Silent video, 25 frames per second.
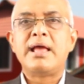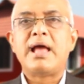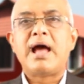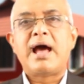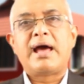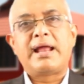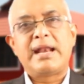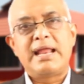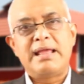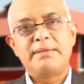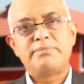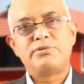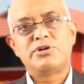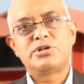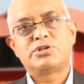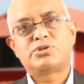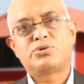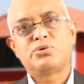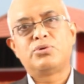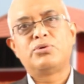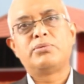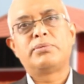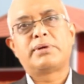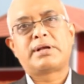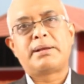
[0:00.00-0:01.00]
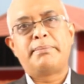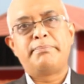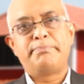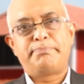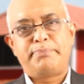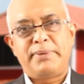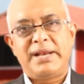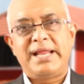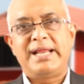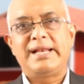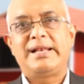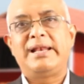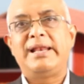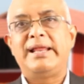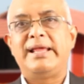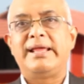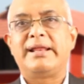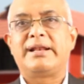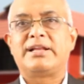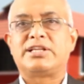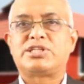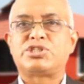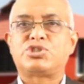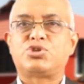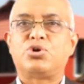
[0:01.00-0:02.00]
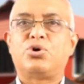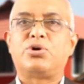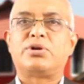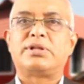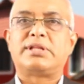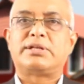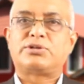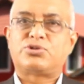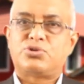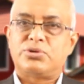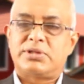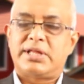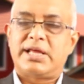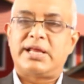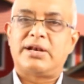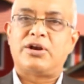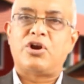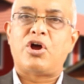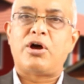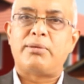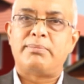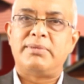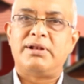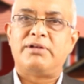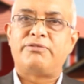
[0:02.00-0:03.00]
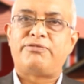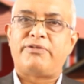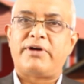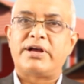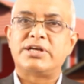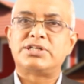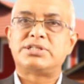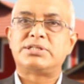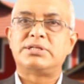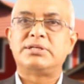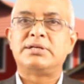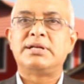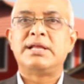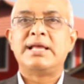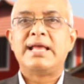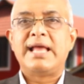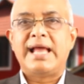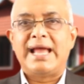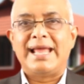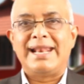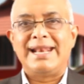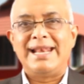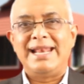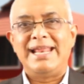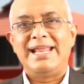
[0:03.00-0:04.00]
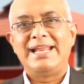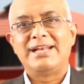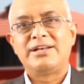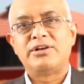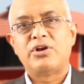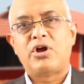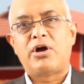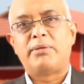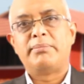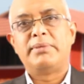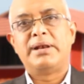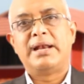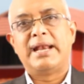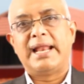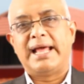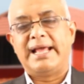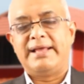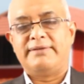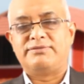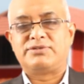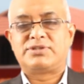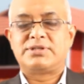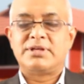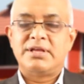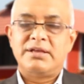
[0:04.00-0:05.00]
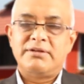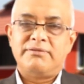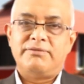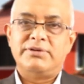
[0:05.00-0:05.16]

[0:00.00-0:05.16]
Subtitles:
are able to completely restore to their normal function and lead normal lives